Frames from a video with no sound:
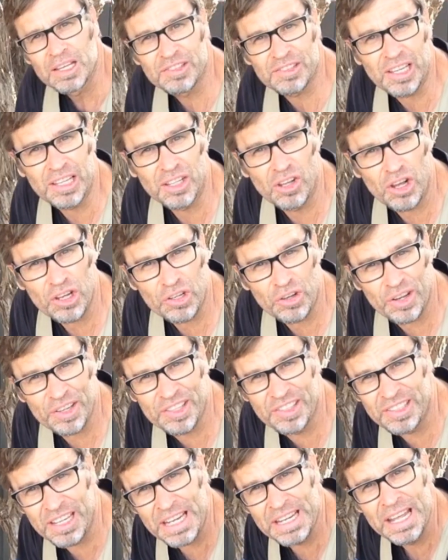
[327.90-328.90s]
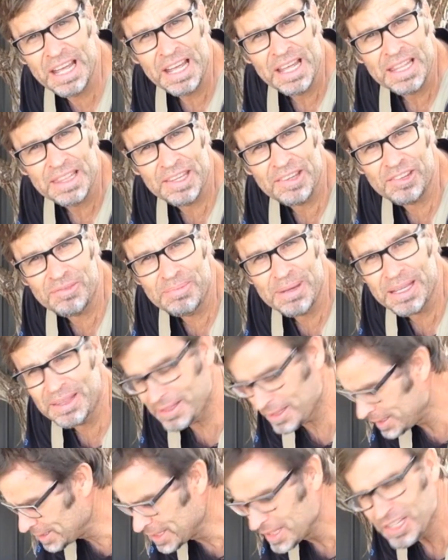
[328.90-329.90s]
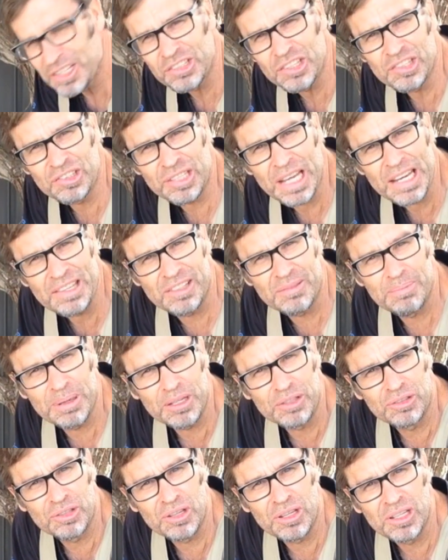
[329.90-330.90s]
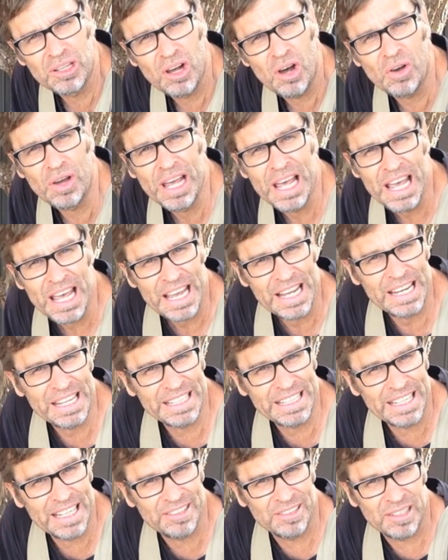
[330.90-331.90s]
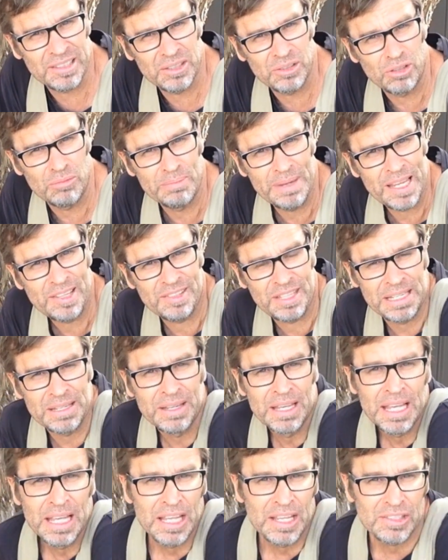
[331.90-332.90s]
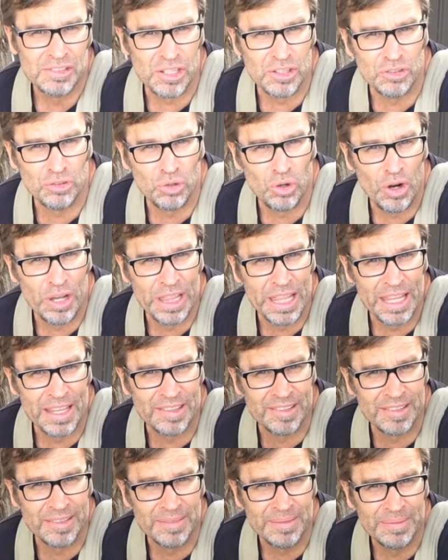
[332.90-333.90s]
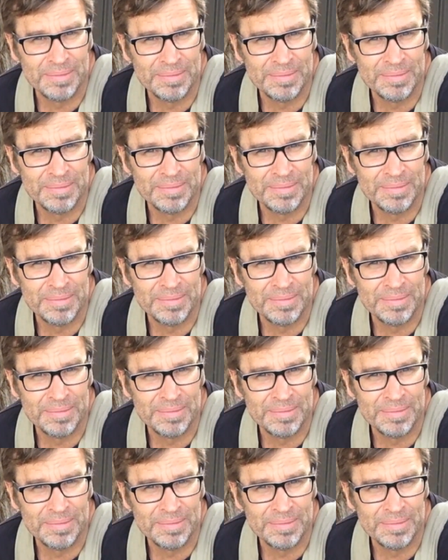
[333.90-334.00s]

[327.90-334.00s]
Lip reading: So like I said, this method just takes a bit too long and it gets a little messy. So try this.